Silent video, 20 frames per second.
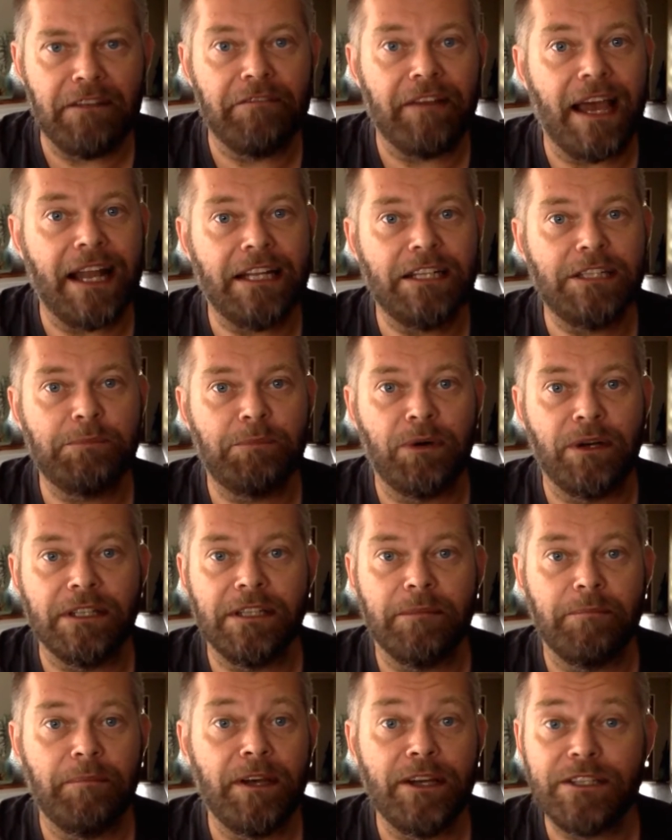vantage
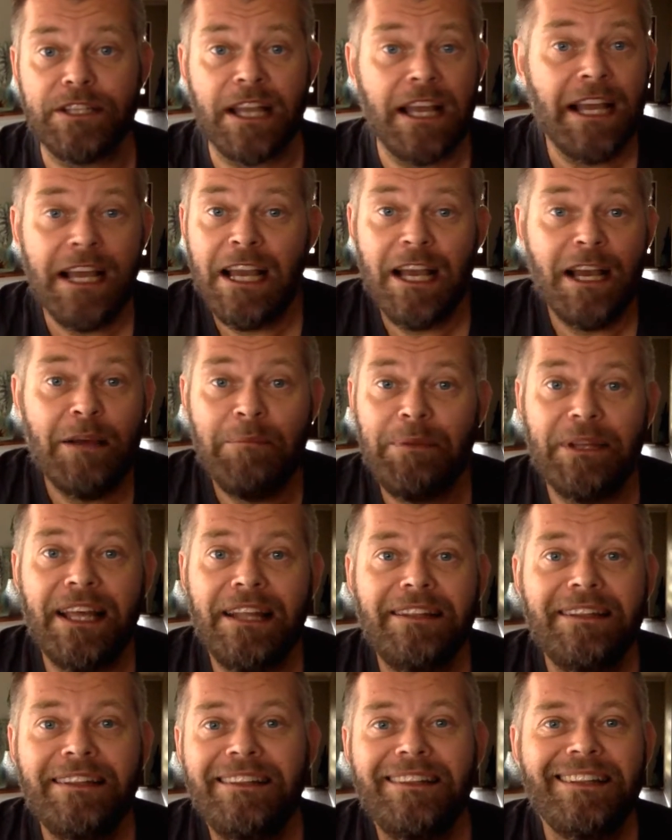point than most. But
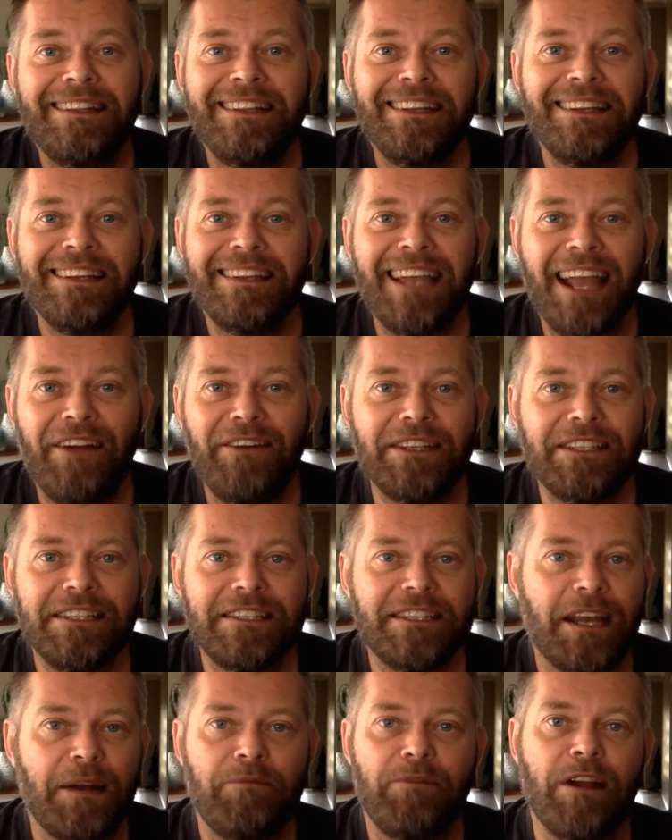then the
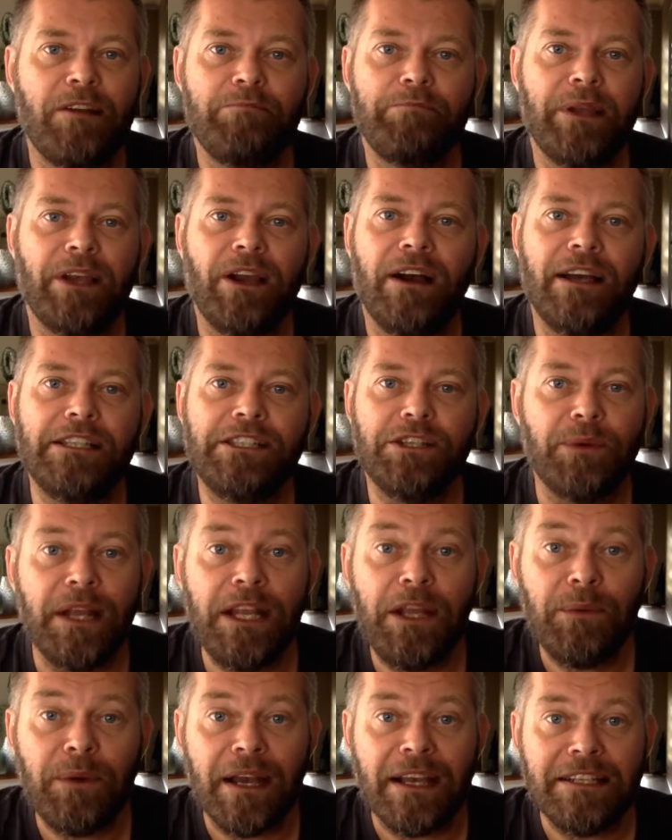characters come around behind you
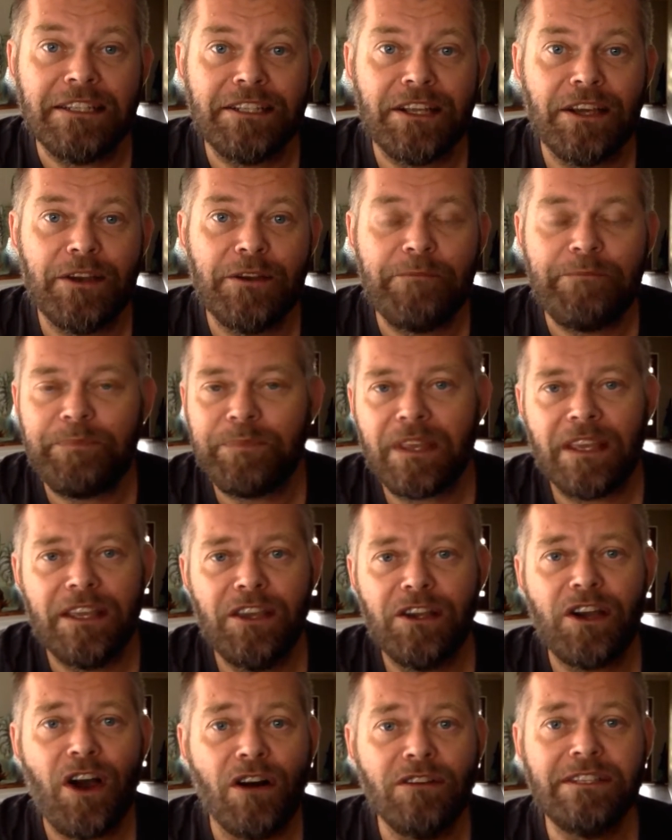anyway, so
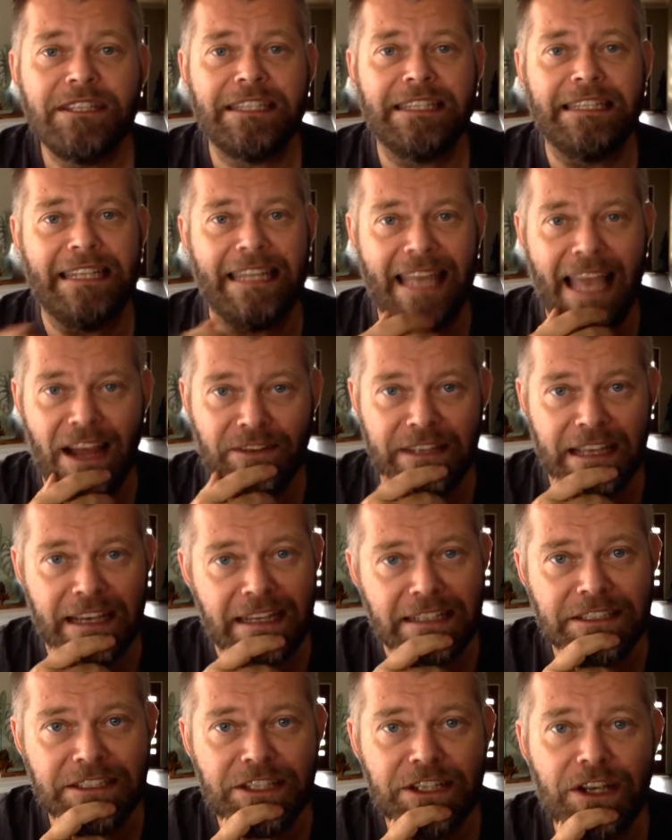you're constantly
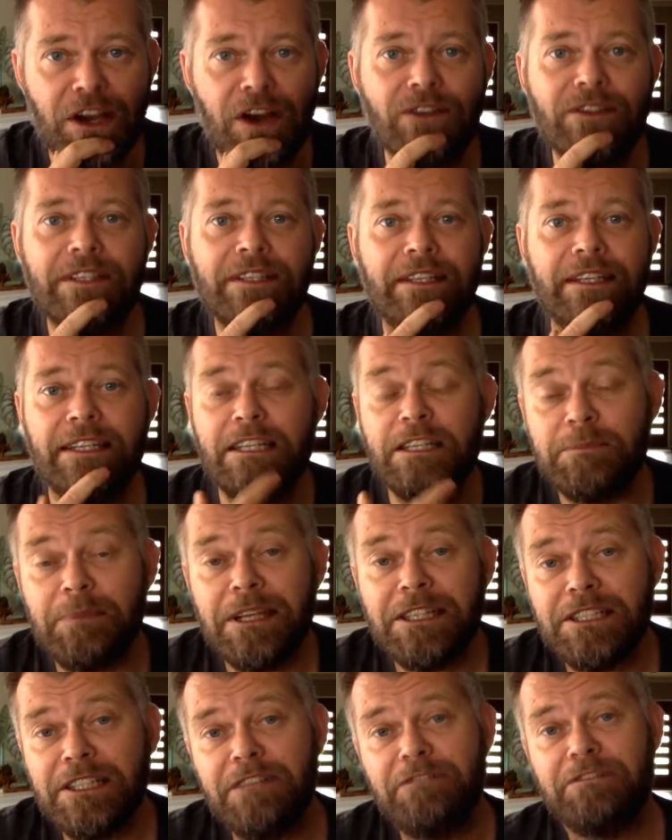outgunned.
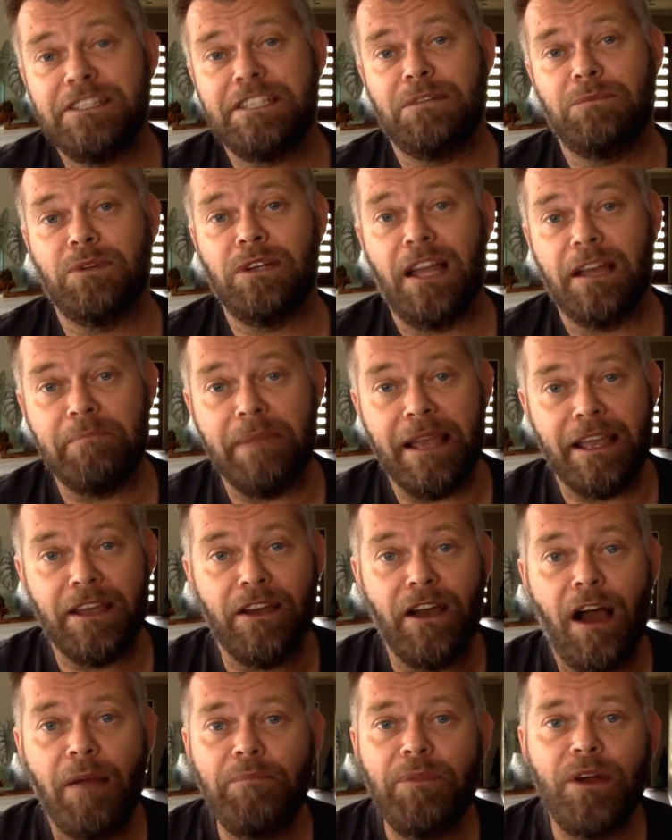Especially for someone like
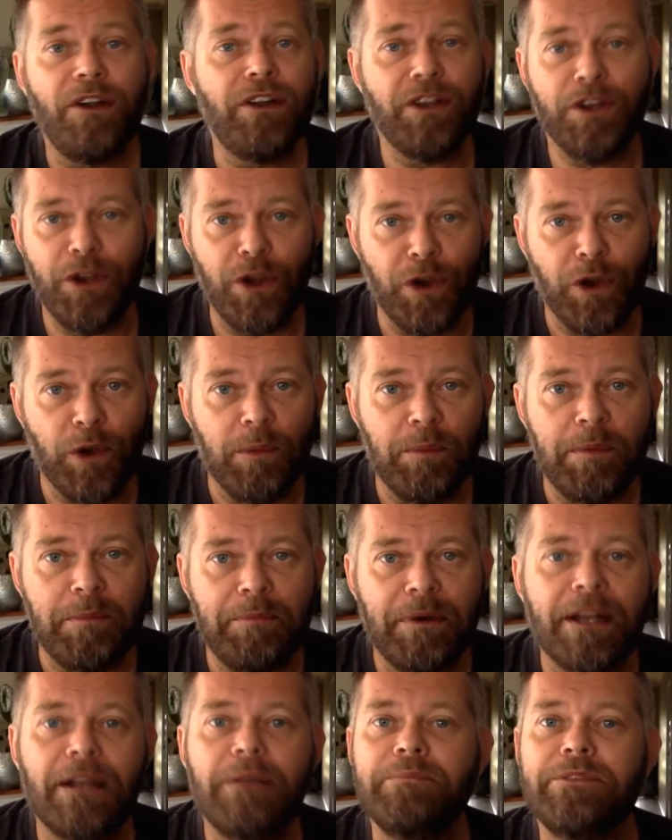me. I'm not a noob,
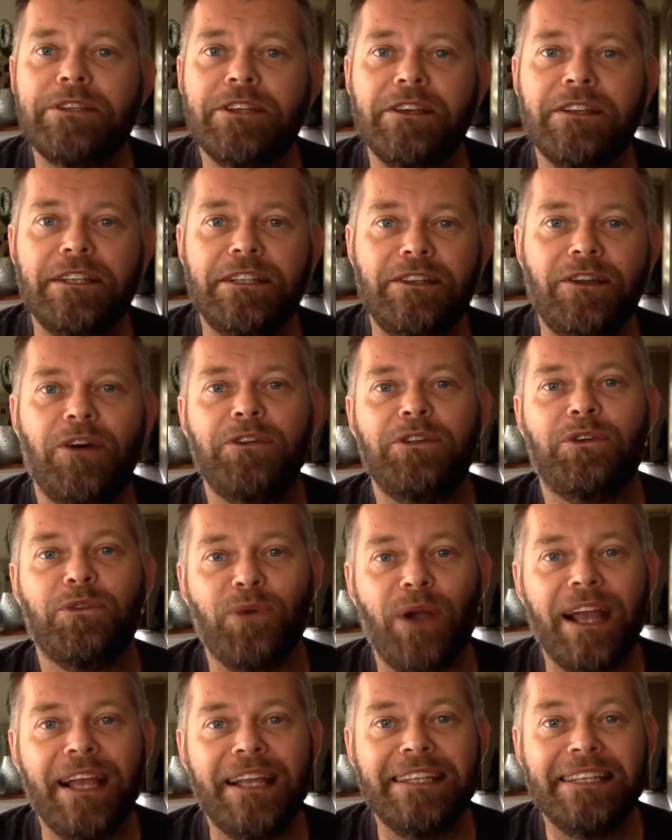but I'm certainly not
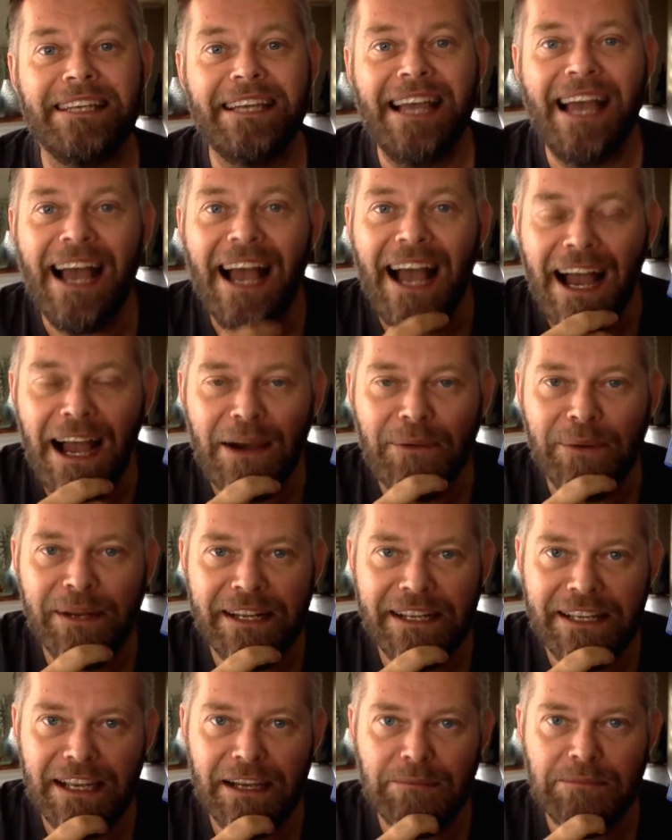great
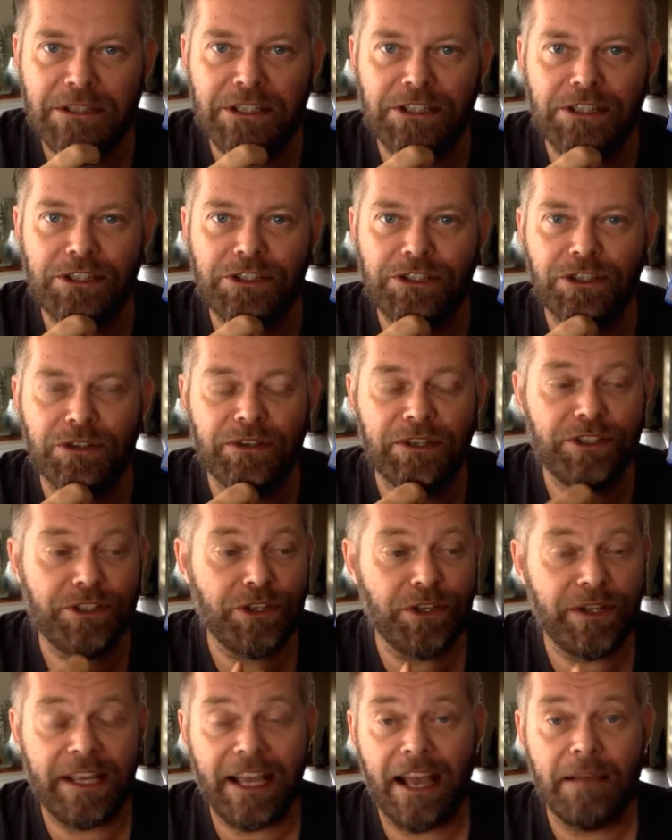when it comes to the
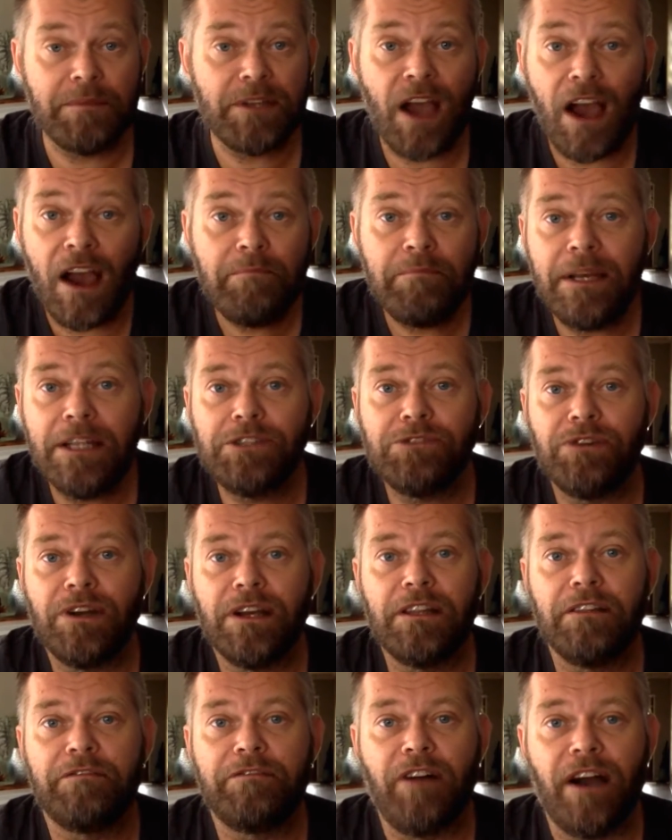shooter games. I'd much
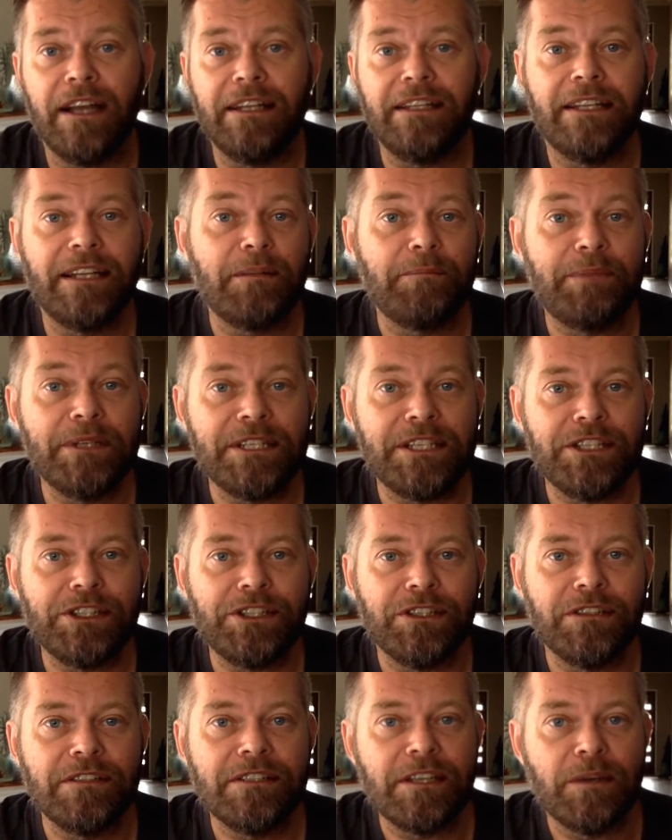rather find a little
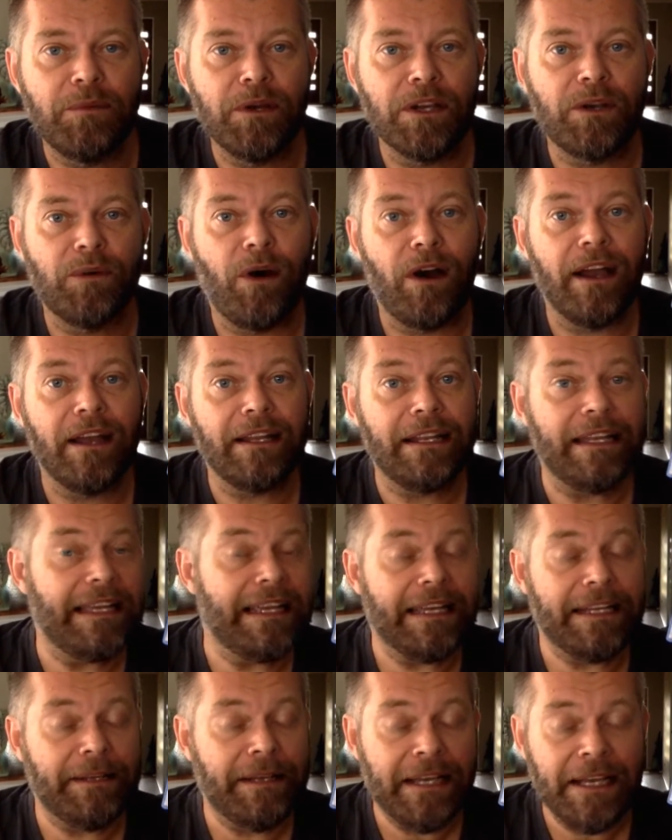position somewhere
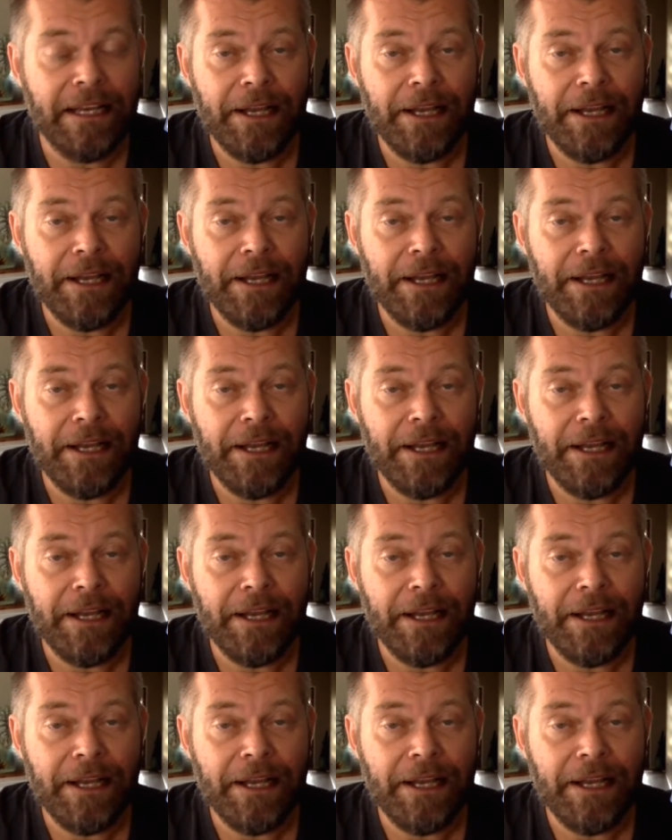quietly